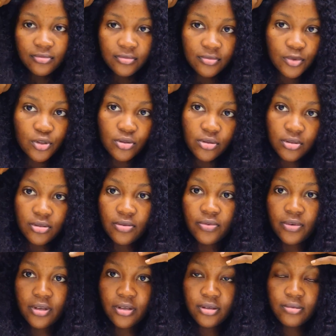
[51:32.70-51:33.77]
It is
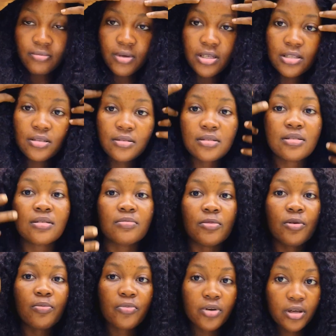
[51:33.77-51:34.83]
fine. Must just see my
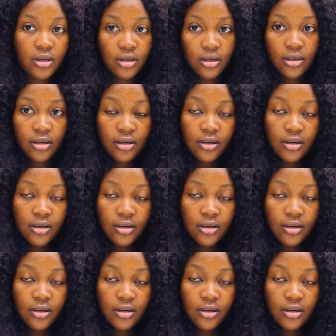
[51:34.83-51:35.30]
mother.